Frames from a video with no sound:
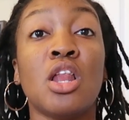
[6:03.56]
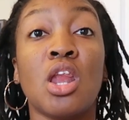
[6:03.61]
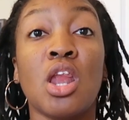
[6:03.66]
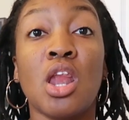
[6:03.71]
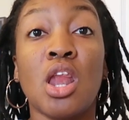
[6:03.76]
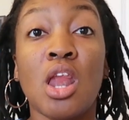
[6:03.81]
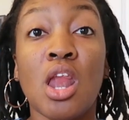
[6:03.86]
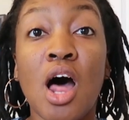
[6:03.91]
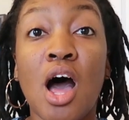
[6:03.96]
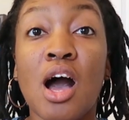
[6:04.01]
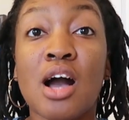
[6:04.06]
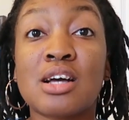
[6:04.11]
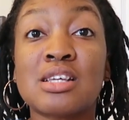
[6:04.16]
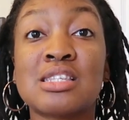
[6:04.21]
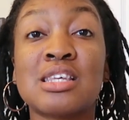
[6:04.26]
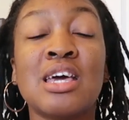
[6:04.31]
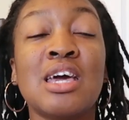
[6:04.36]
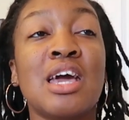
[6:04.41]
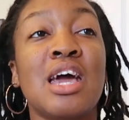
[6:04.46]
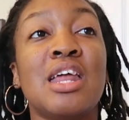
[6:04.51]

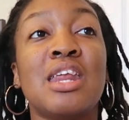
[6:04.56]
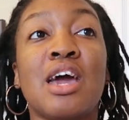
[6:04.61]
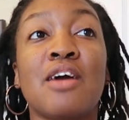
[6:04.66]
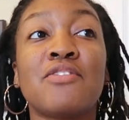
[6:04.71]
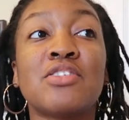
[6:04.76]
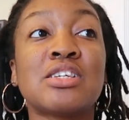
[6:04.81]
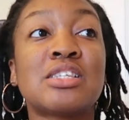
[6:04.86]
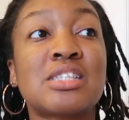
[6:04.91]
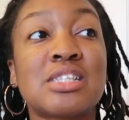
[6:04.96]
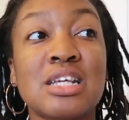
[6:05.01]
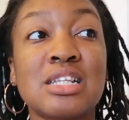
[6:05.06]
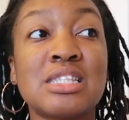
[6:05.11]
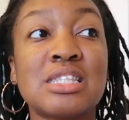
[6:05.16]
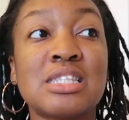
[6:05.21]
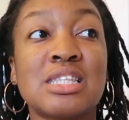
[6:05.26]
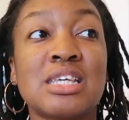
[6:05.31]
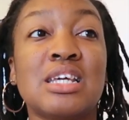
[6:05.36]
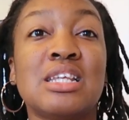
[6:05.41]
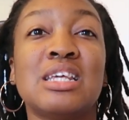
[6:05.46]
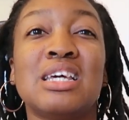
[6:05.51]
locks, and ever
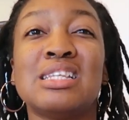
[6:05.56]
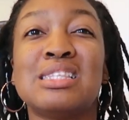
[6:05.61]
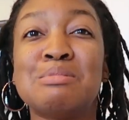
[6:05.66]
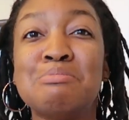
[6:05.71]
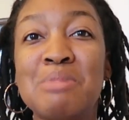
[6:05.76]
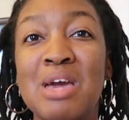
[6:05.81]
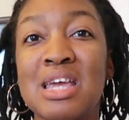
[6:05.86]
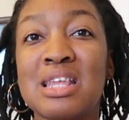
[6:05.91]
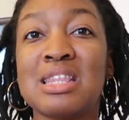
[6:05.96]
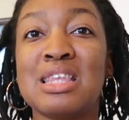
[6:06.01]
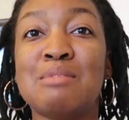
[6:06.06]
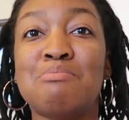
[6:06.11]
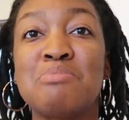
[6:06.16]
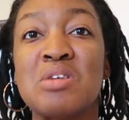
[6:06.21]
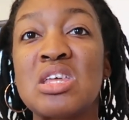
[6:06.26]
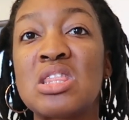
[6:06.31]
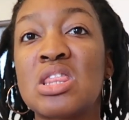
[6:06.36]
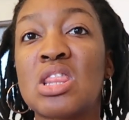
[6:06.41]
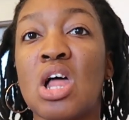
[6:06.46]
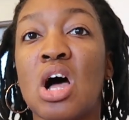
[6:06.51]
since then it's mainly
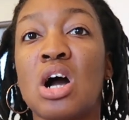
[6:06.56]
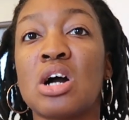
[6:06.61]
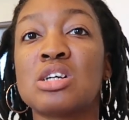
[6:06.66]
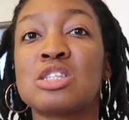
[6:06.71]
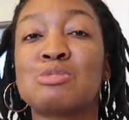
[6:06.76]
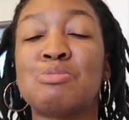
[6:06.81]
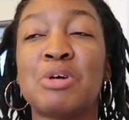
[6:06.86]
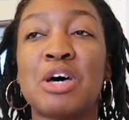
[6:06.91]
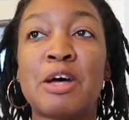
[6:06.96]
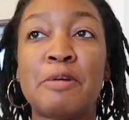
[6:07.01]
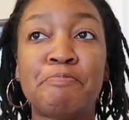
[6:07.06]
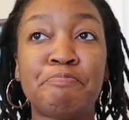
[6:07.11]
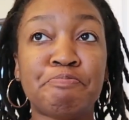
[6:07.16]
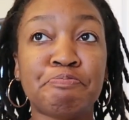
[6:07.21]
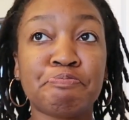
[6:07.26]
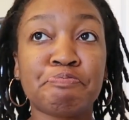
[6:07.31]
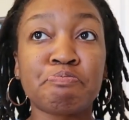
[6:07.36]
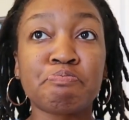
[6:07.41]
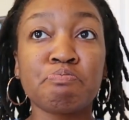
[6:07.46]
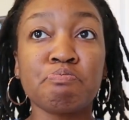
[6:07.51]
been locks,
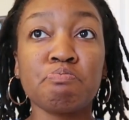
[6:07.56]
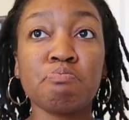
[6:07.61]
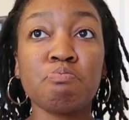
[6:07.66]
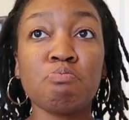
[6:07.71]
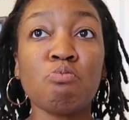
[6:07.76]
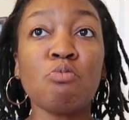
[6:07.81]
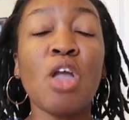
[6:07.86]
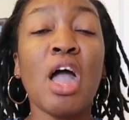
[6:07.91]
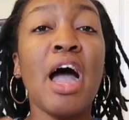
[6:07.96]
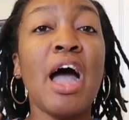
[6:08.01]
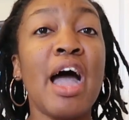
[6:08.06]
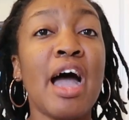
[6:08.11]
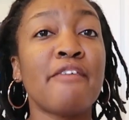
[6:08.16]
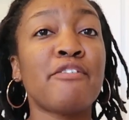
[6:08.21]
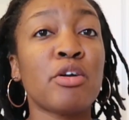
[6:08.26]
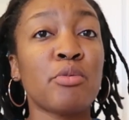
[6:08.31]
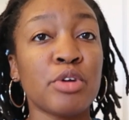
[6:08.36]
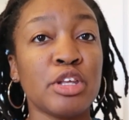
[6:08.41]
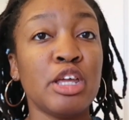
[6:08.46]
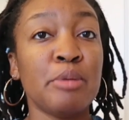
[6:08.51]
but I
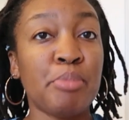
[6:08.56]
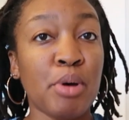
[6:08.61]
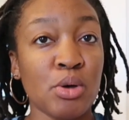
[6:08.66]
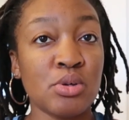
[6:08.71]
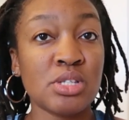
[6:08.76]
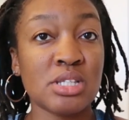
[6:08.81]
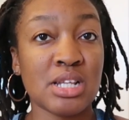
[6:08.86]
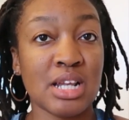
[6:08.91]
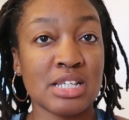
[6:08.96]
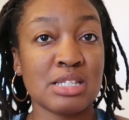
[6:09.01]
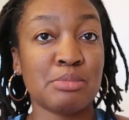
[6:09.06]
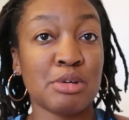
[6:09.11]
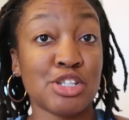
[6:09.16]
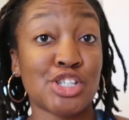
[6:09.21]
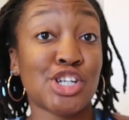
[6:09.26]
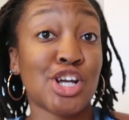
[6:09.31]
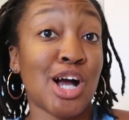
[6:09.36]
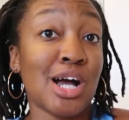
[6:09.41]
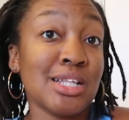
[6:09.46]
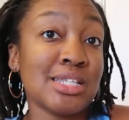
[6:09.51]
haven't really posted as
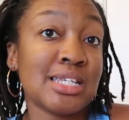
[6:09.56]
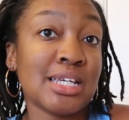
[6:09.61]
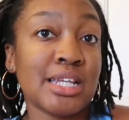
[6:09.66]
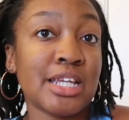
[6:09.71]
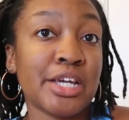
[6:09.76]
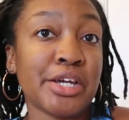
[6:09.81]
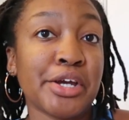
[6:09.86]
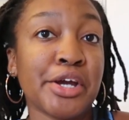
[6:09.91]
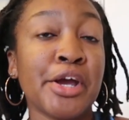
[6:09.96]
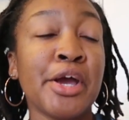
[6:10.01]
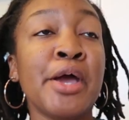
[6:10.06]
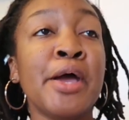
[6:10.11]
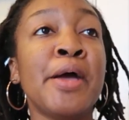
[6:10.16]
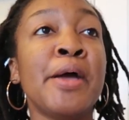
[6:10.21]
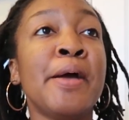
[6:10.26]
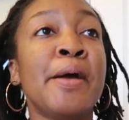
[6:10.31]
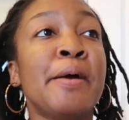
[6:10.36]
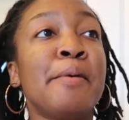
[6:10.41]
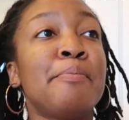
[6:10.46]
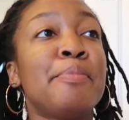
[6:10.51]
much content here
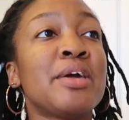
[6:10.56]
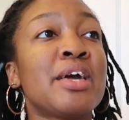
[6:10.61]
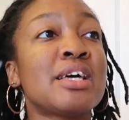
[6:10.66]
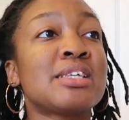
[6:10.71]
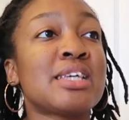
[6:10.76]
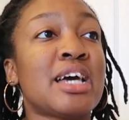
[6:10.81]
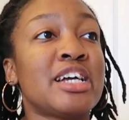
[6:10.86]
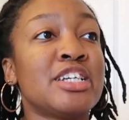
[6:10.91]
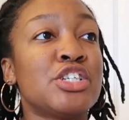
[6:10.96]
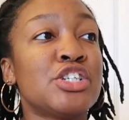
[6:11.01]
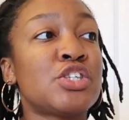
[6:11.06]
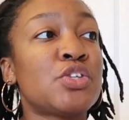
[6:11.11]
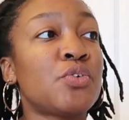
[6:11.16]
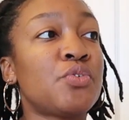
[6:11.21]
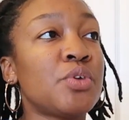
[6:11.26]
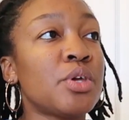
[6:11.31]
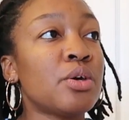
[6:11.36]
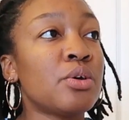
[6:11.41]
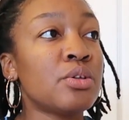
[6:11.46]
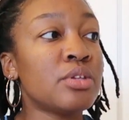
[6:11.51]
because I just
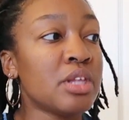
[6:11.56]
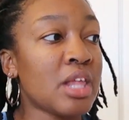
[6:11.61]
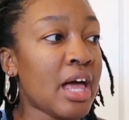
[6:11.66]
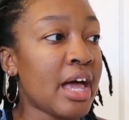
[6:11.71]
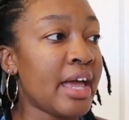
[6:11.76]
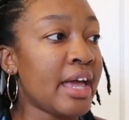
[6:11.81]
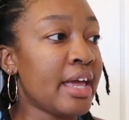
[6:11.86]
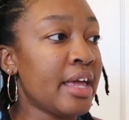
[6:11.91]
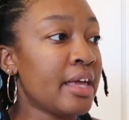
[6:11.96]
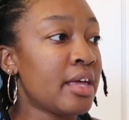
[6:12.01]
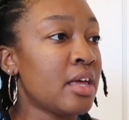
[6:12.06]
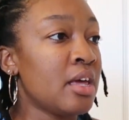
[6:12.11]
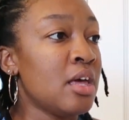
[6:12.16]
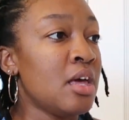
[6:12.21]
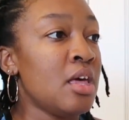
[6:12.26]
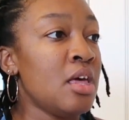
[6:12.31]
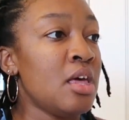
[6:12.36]
feel like